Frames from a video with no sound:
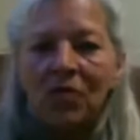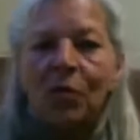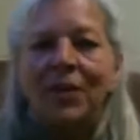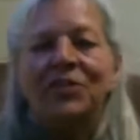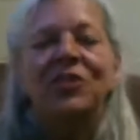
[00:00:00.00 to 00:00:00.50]

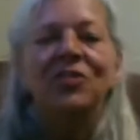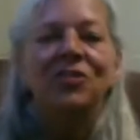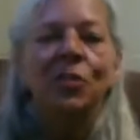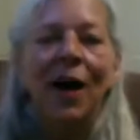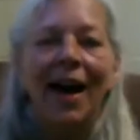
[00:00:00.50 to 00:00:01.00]

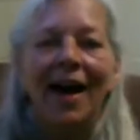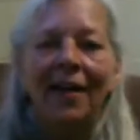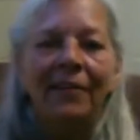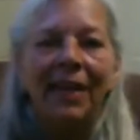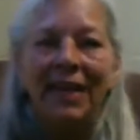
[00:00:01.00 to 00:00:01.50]
secretions you
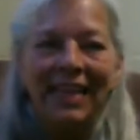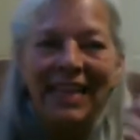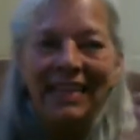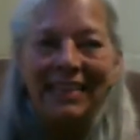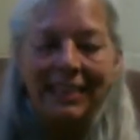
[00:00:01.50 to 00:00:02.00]
have in
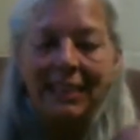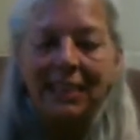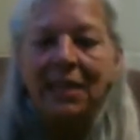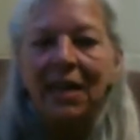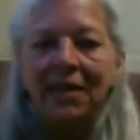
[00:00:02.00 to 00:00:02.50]
that
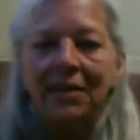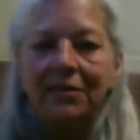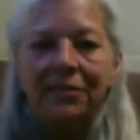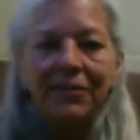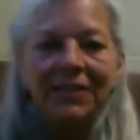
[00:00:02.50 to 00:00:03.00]
kind
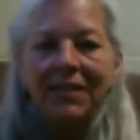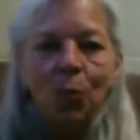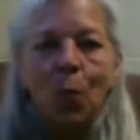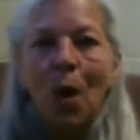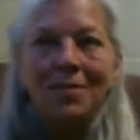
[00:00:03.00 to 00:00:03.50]
of
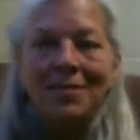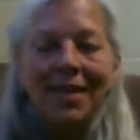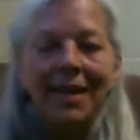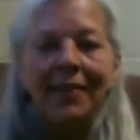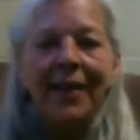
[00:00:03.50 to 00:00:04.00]

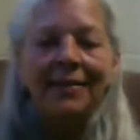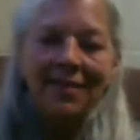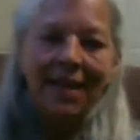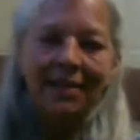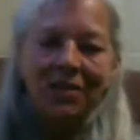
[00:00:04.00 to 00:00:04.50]
wanting and that
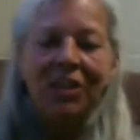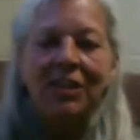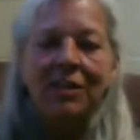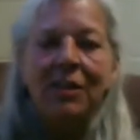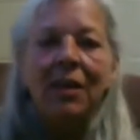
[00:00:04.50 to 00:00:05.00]

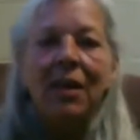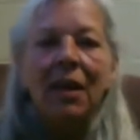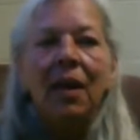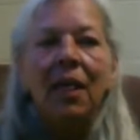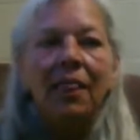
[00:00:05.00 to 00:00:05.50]
tension,
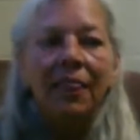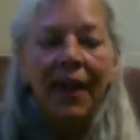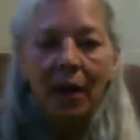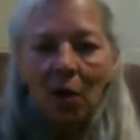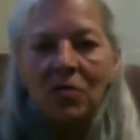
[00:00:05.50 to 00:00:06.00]

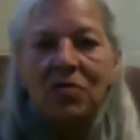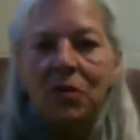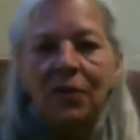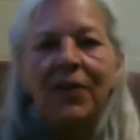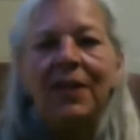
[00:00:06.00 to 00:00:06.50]
they
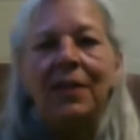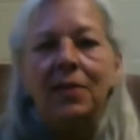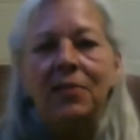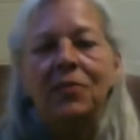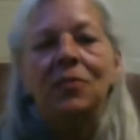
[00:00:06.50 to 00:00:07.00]
also feed
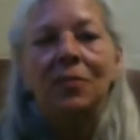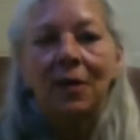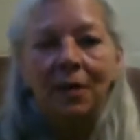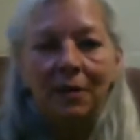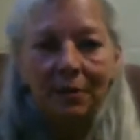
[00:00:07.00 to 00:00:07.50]

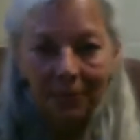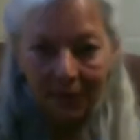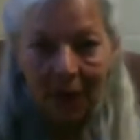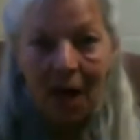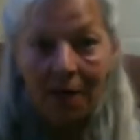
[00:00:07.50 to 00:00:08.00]
the
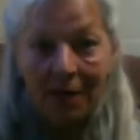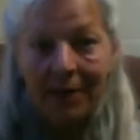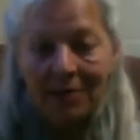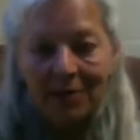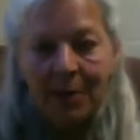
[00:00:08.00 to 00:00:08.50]

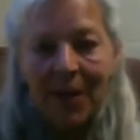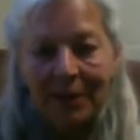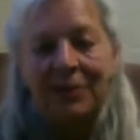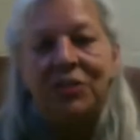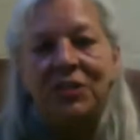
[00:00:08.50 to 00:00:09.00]
colonies, the
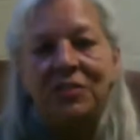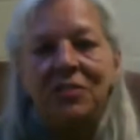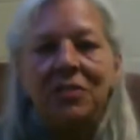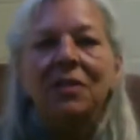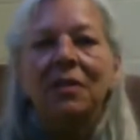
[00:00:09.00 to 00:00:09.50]

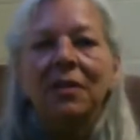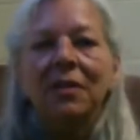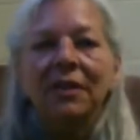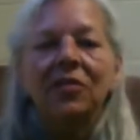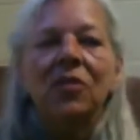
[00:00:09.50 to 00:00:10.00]
pathogens.
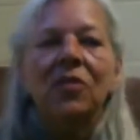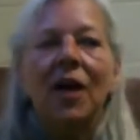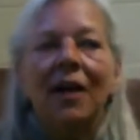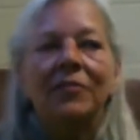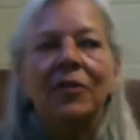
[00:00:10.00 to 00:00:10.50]
And so you
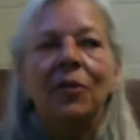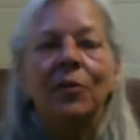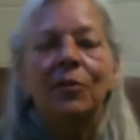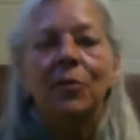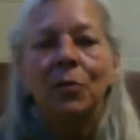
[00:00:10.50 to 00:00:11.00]
have to go
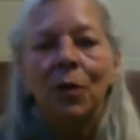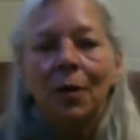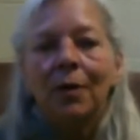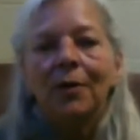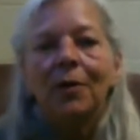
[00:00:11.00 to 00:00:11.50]
through,
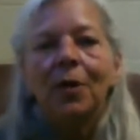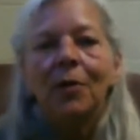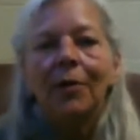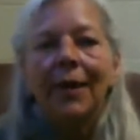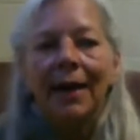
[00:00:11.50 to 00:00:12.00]

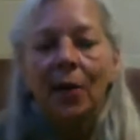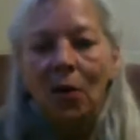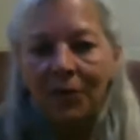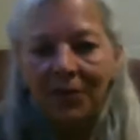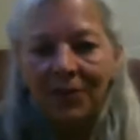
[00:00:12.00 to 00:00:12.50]
getting
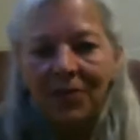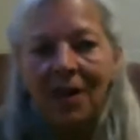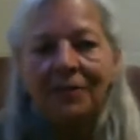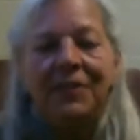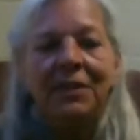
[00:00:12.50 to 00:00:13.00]
off the
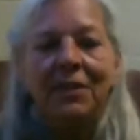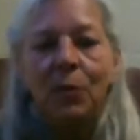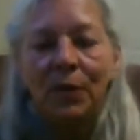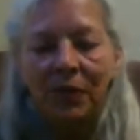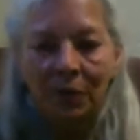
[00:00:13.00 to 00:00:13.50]
stuff,
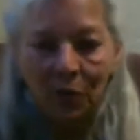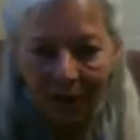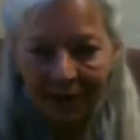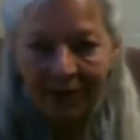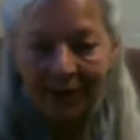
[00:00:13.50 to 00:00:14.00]
dealing with the
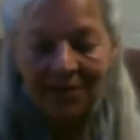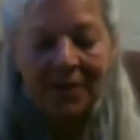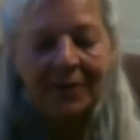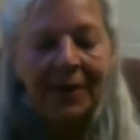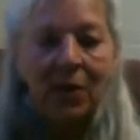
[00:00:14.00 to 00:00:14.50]
cravings
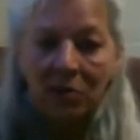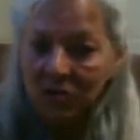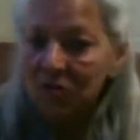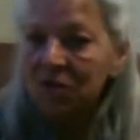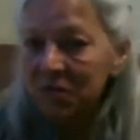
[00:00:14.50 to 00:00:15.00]
of it, and
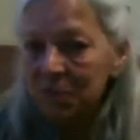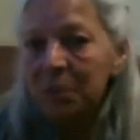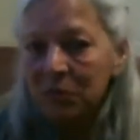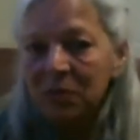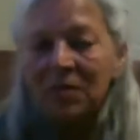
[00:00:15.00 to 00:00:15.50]
also some
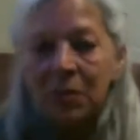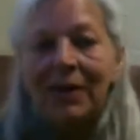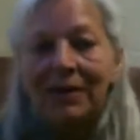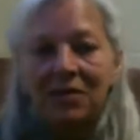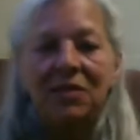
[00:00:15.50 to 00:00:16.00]
mood
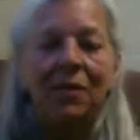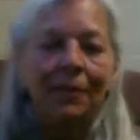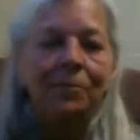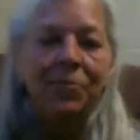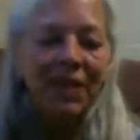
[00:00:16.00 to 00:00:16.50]
swings.
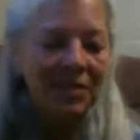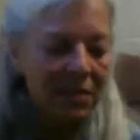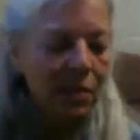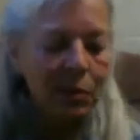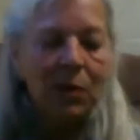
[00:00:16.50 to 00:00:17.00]
That's
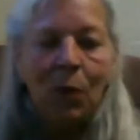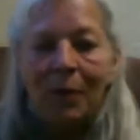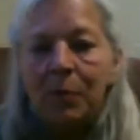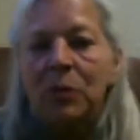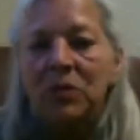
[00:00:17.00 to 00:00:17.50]
literally
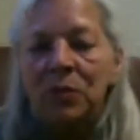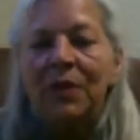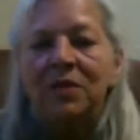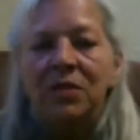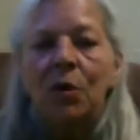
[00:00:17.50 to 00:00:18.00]
why mood
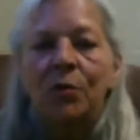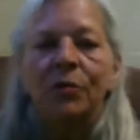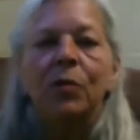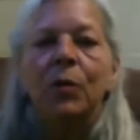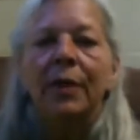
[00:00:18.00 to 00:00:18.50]
swings go
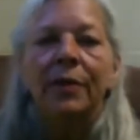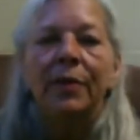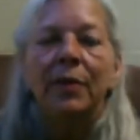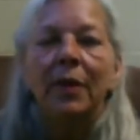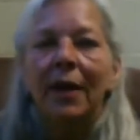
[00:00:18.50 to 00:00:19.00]

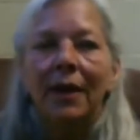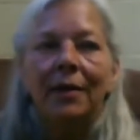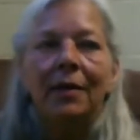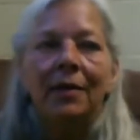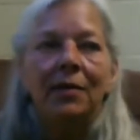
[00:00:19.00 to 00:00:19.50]

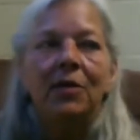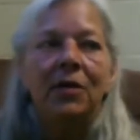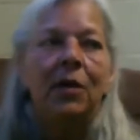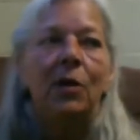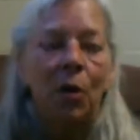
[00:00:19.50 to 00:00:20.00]

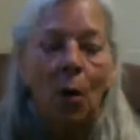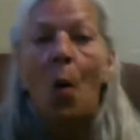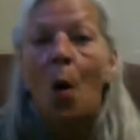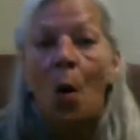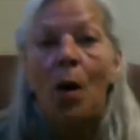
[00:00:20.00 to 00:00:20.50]

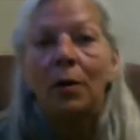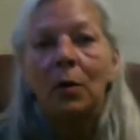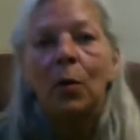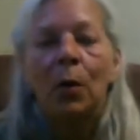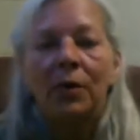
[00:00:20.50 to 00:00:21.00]

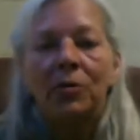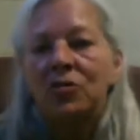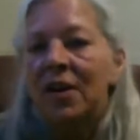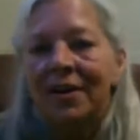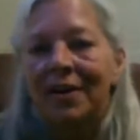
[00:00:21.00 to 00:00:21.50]
on when you're
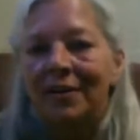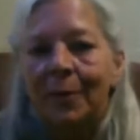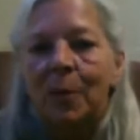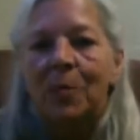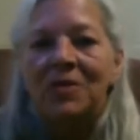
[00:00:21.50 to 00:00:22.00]
trying to give
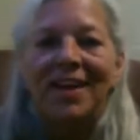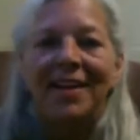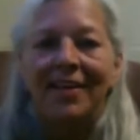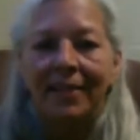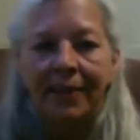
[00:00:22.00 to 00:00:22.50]
up almost
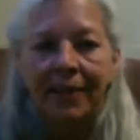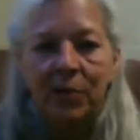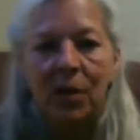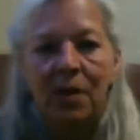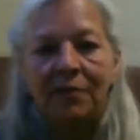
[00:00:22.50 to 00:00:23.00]
anything that
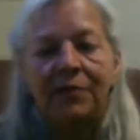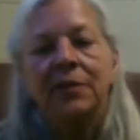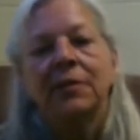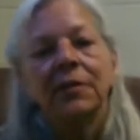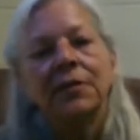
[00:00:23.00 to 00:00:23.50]
you love.
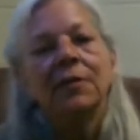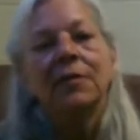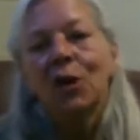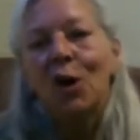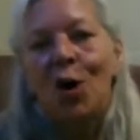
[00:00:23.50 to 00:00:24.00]

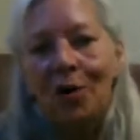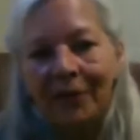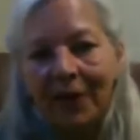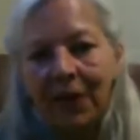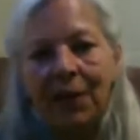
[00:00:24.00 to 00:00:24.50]

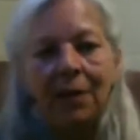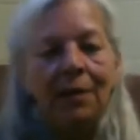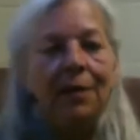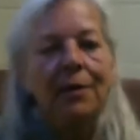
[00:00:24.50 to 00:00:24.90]
Coffee,